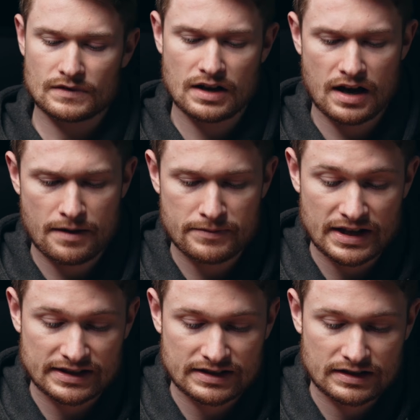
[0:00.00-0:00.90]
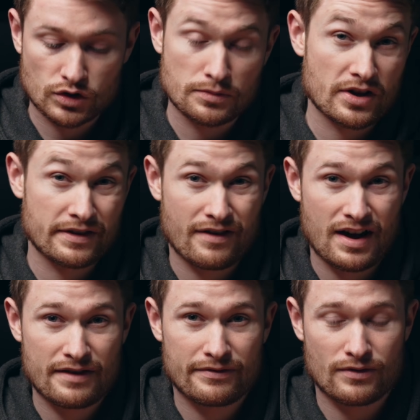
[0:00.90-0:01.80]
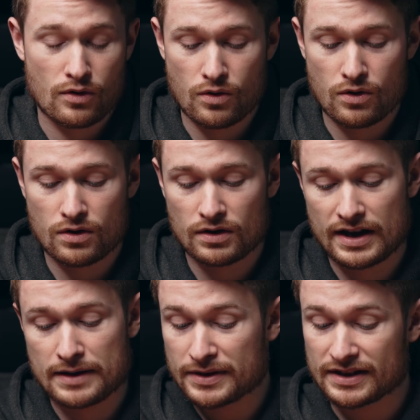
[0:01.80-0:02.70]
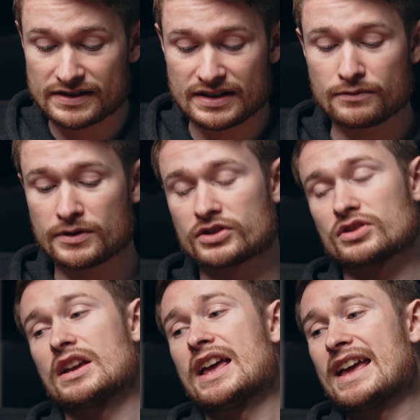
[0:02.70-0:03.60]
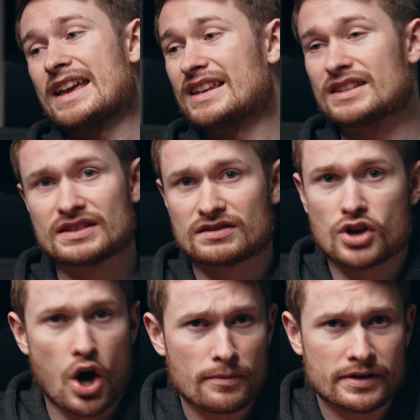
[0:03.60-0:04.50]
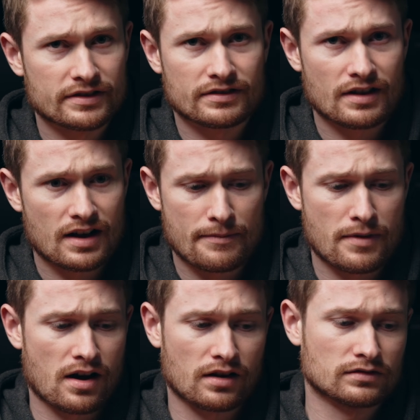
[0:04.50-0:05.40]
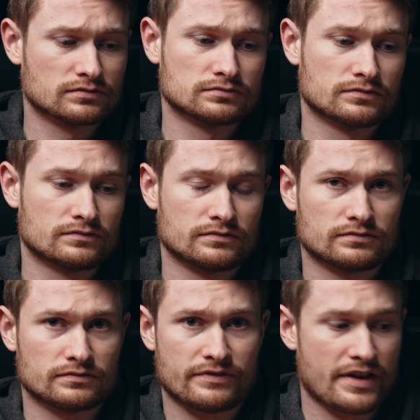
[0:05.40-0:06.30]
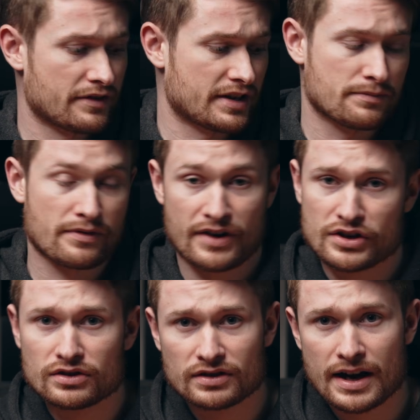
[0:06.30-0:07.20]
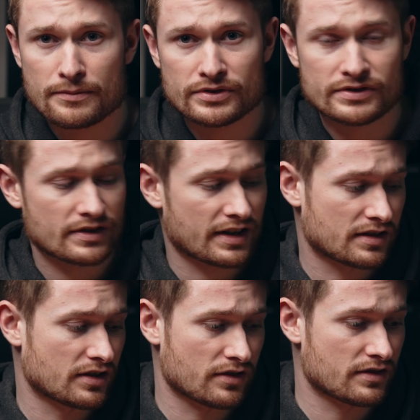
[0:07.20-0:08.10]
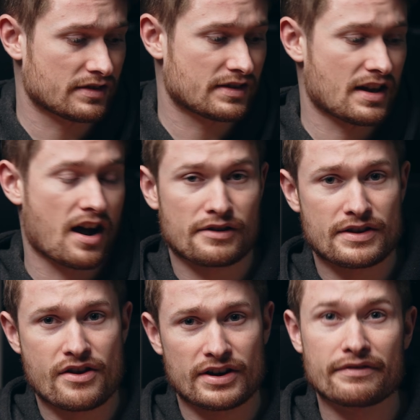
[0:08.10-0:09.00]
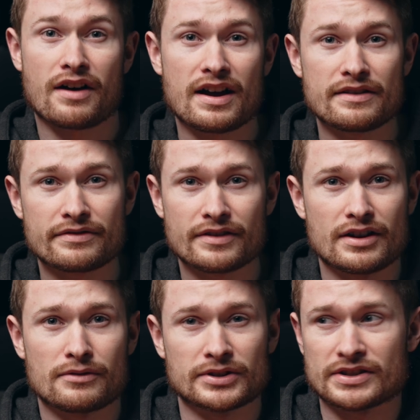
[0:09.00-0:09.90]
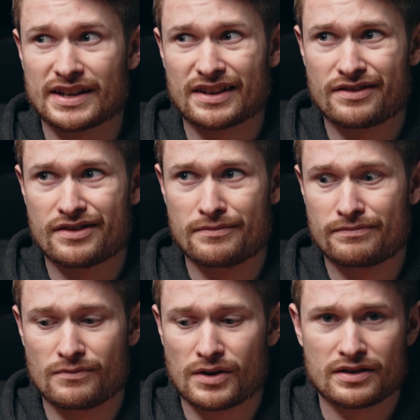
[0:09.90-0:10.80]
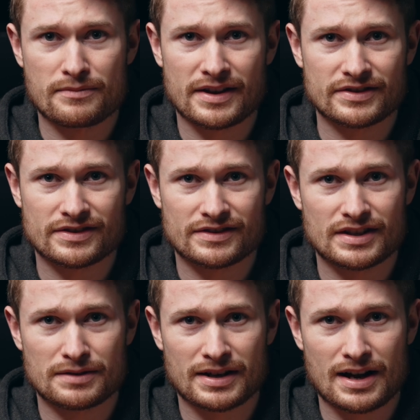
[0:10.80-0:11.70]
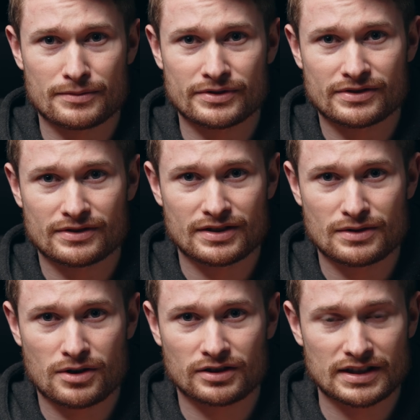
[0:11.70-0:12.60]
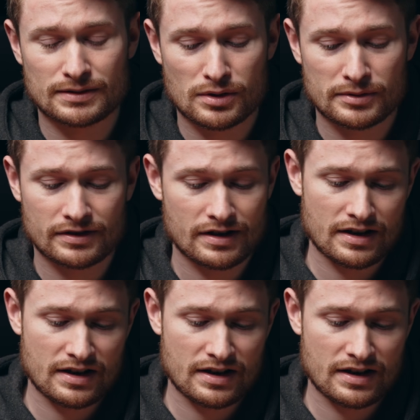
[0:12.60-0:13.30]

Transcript: That's Super 35 or APS-C, which is common among very professional cameras. Like, you know, there's the RE35, which is like one of the best cinema cameras in the world at the moment.